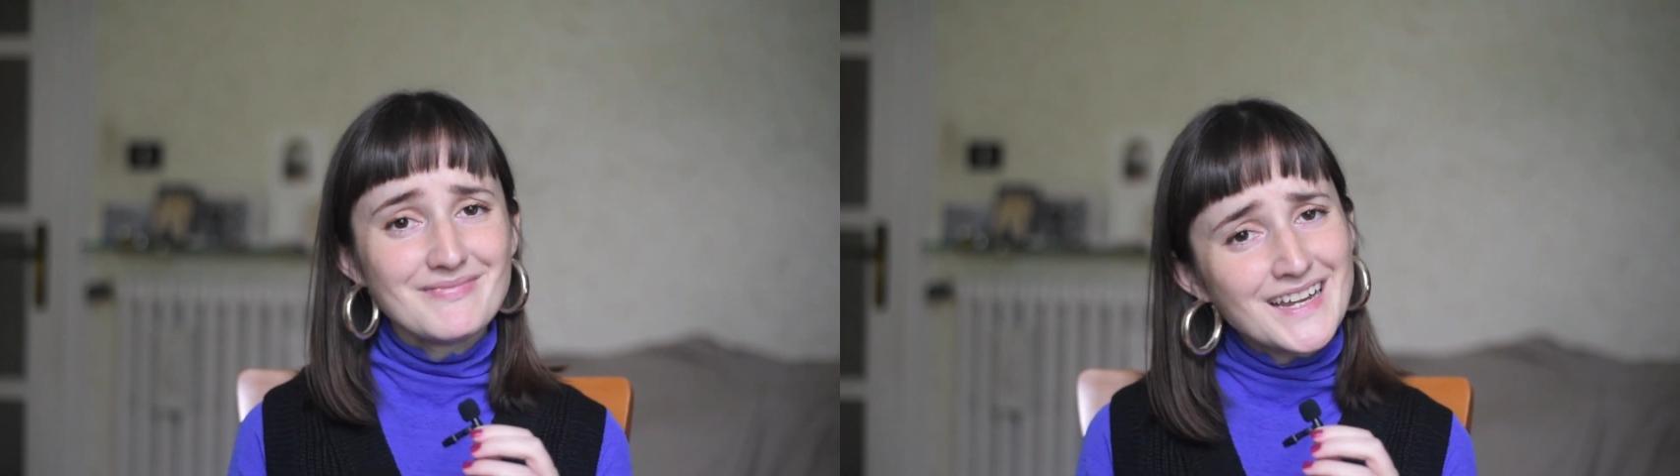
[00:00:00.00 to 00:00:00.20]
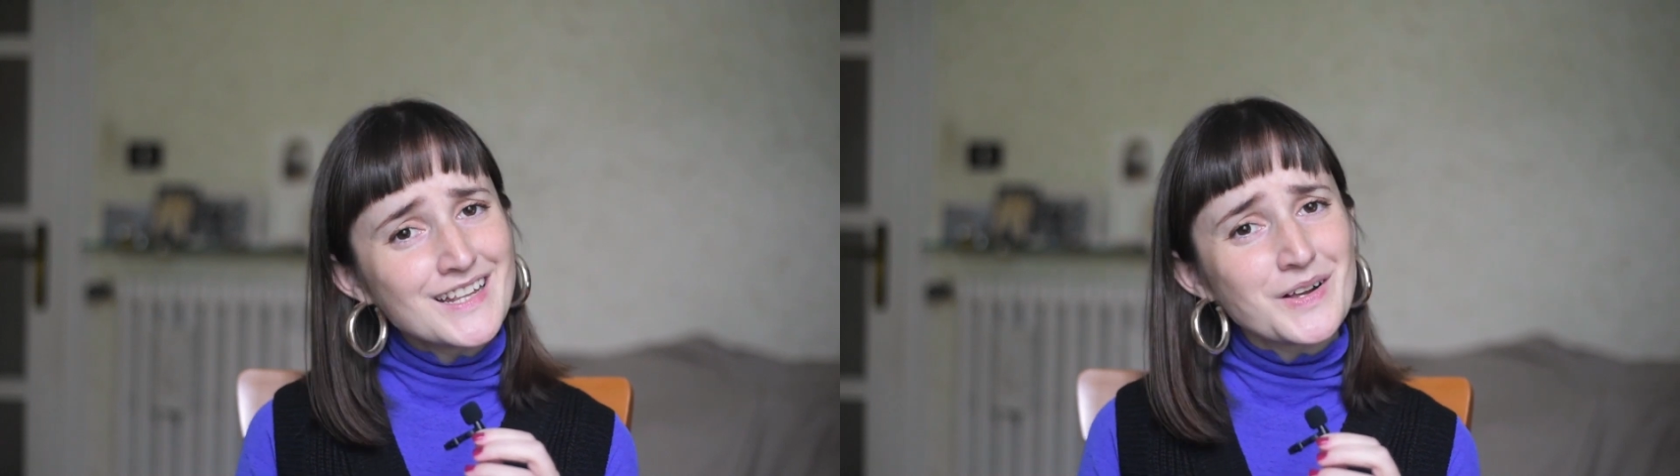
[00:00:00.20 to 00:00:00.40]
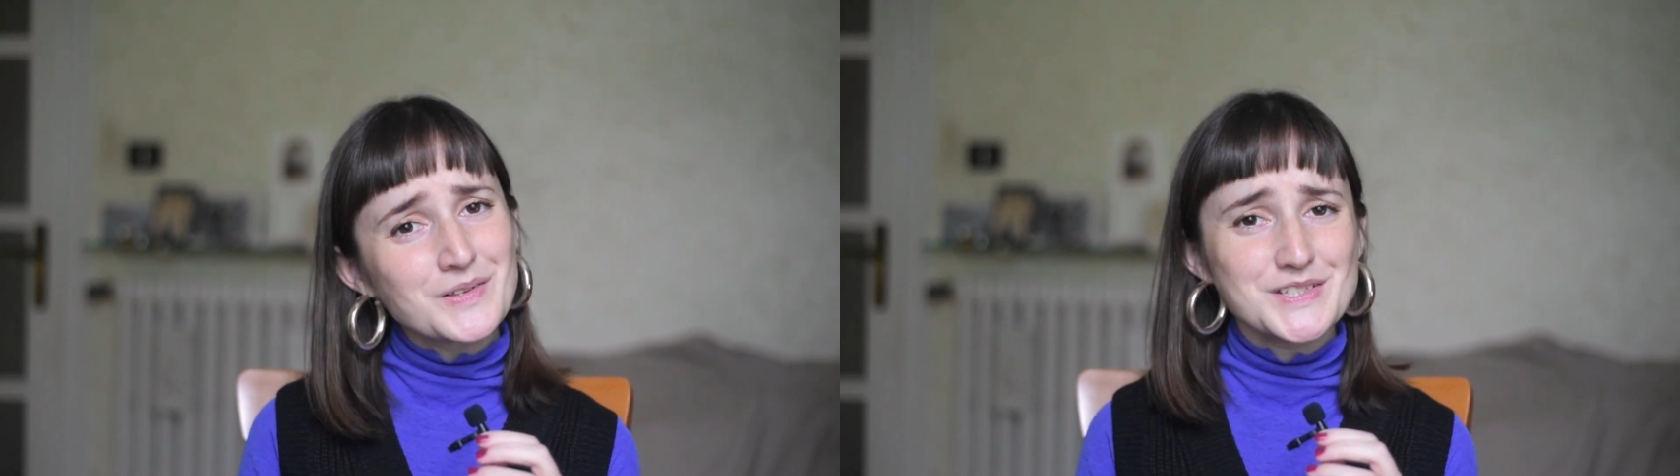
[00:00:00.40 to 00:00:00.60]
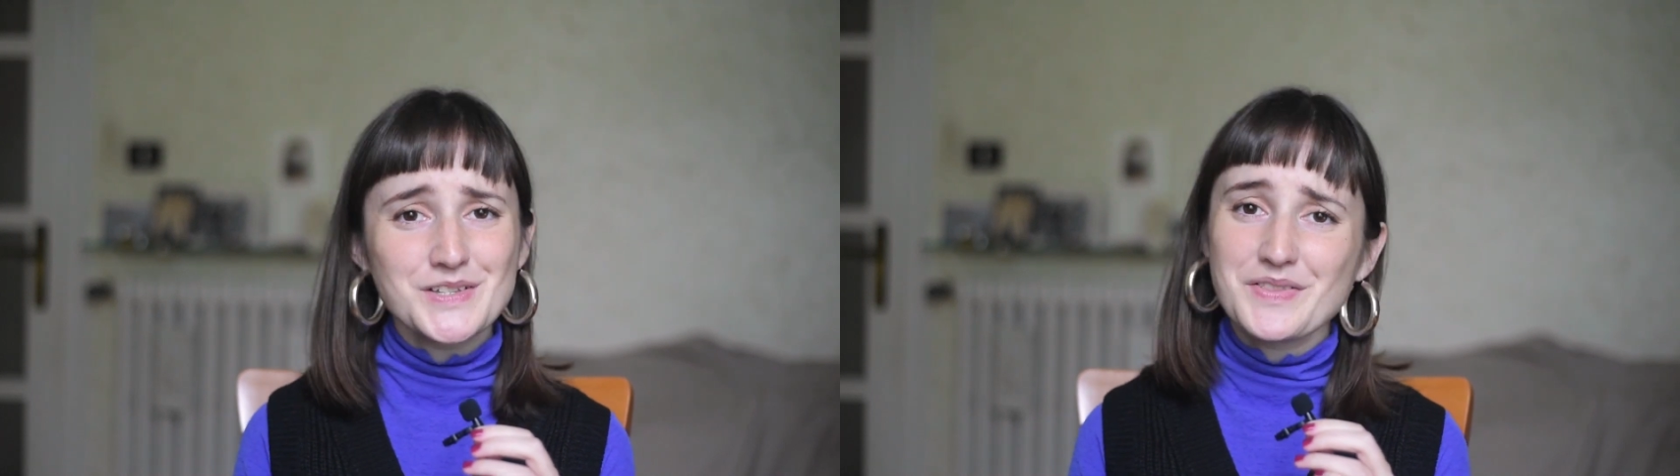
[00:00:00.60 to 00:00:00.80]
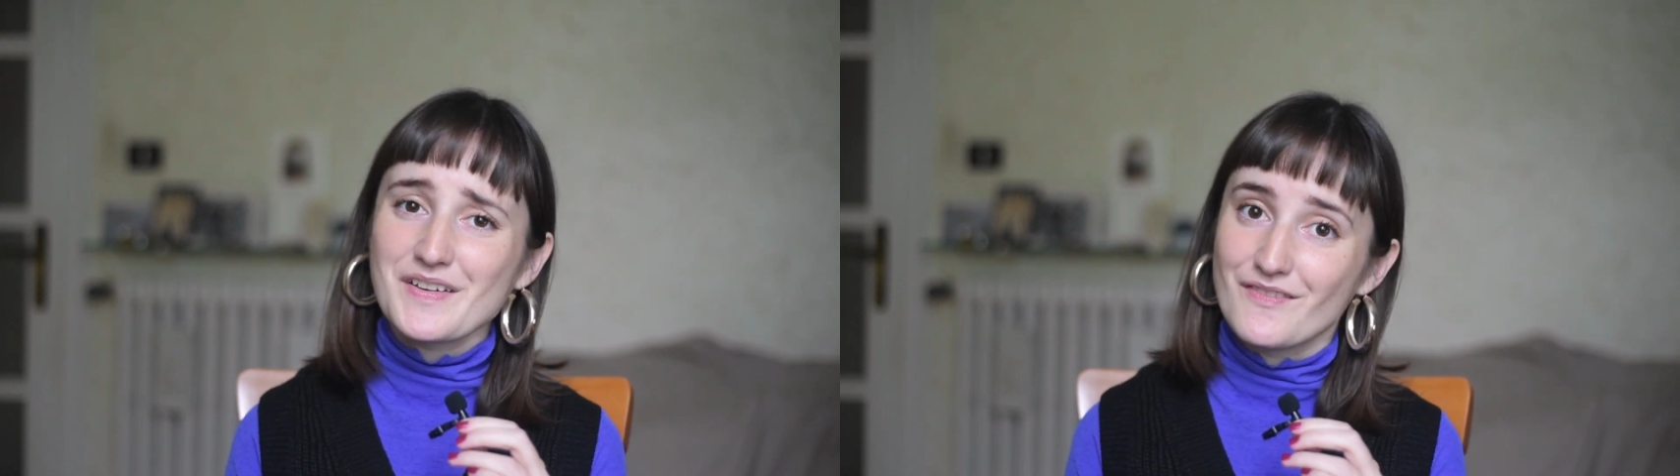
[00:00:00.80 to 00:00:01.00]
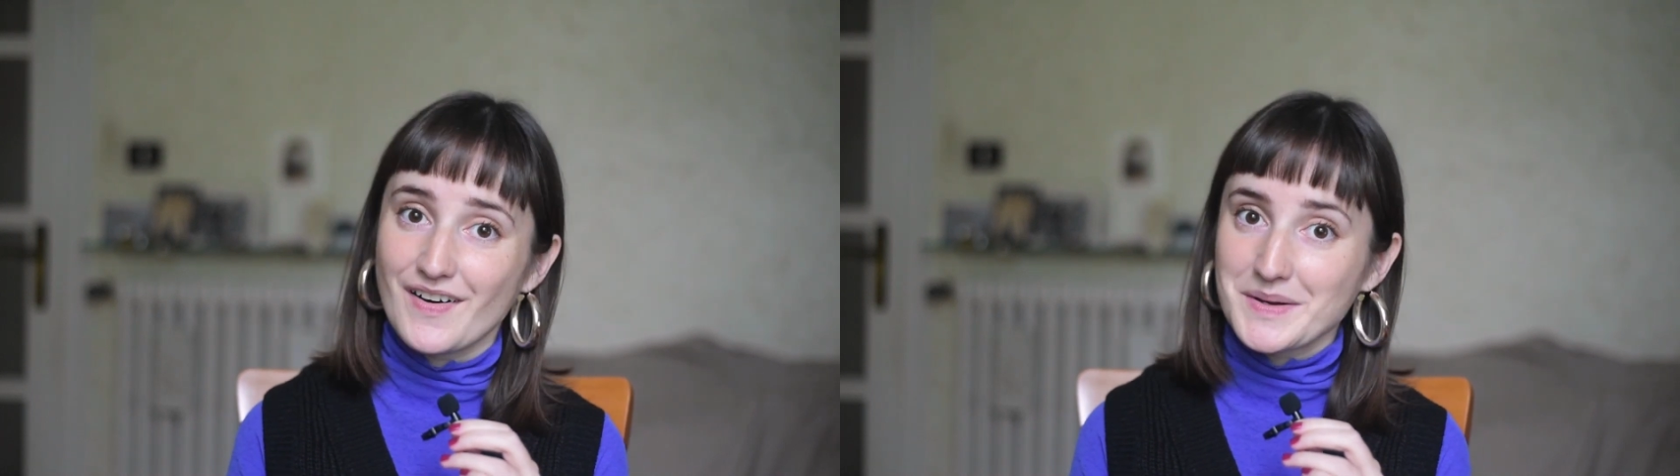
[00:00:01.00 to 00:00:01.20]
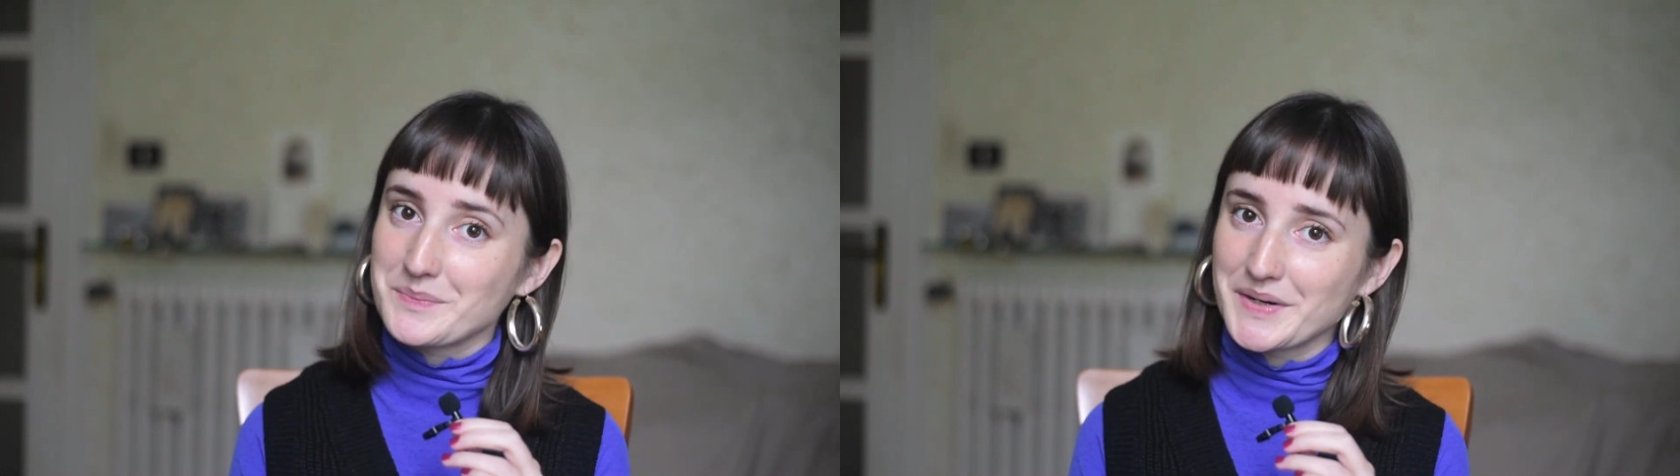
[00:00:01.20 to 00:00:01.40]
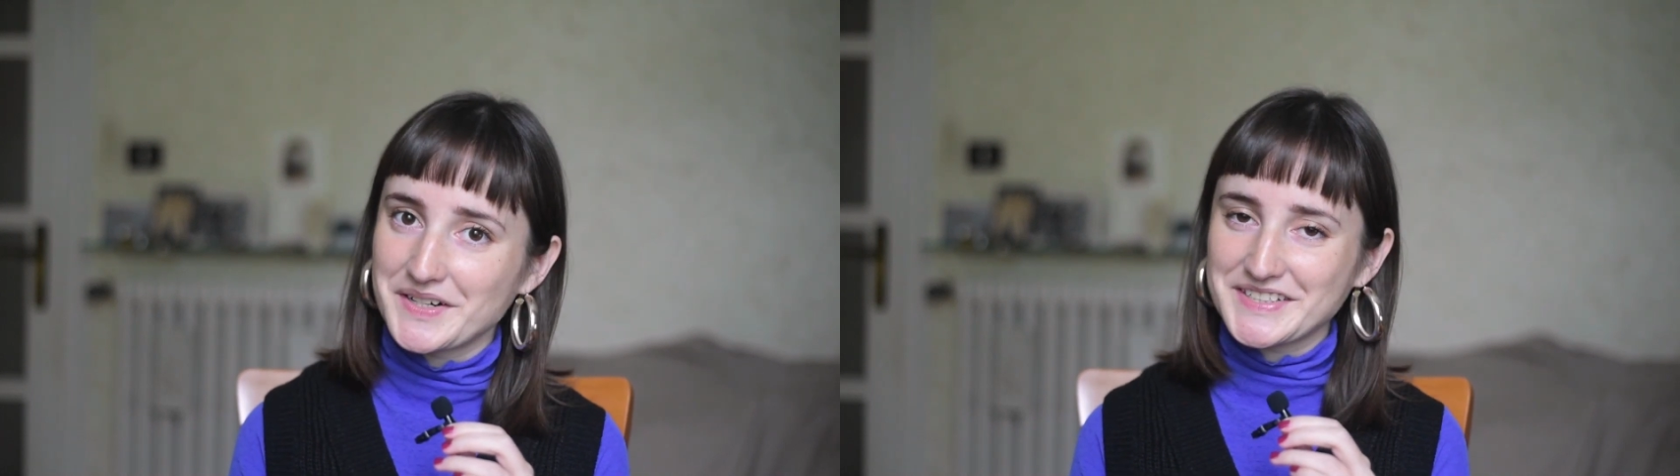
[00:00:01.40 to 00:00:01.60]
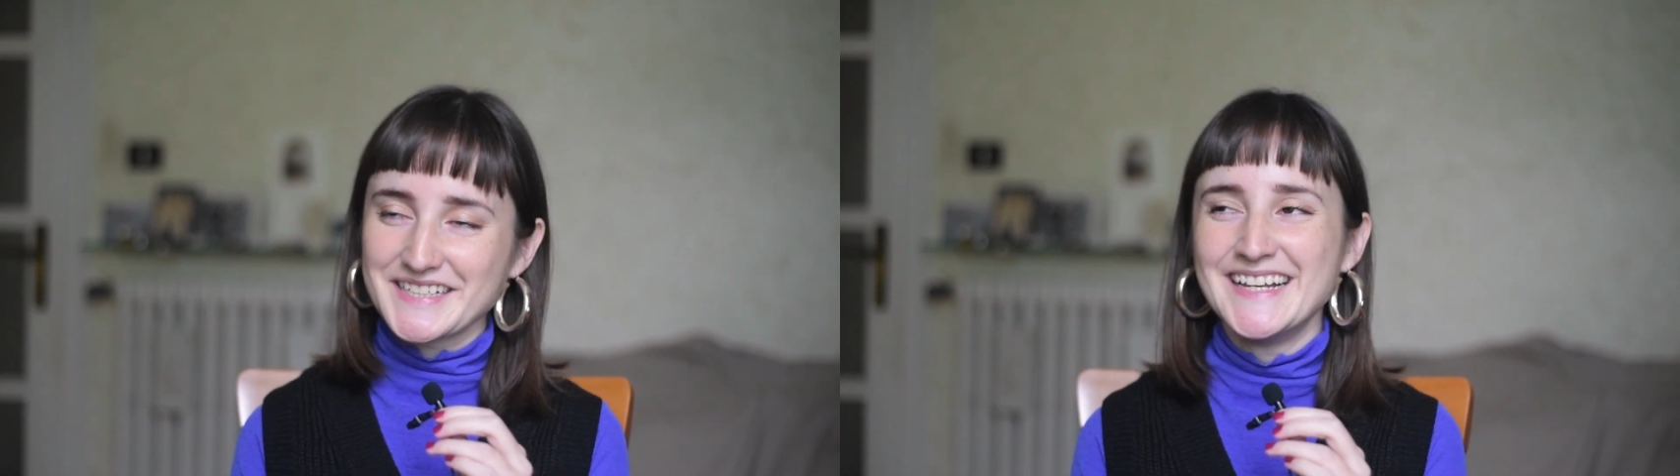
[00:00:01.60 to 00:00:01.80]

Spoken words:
and also the fun part.